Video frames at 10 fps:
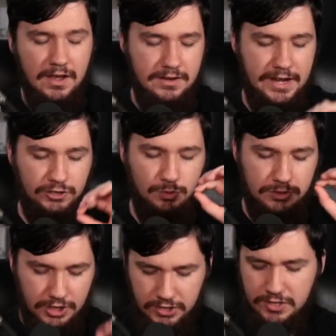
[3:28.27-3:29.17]
Now,
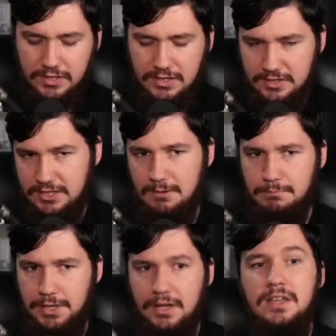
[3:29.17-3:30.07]
traditionally, this
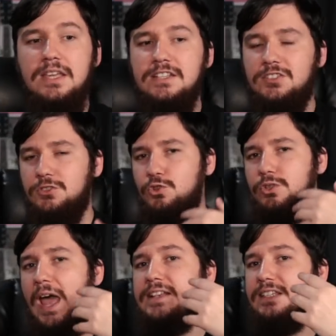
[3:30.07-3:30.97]
number is
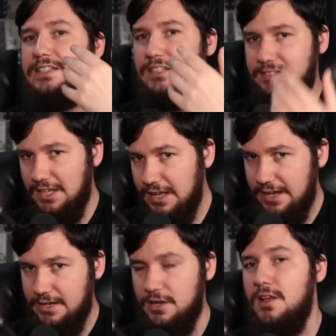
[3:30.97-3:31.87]
stored as a
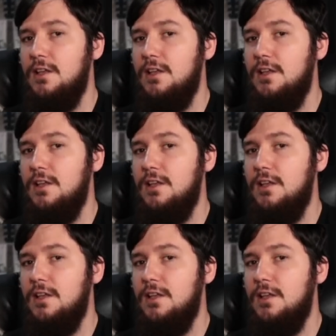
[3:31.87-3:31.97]
signed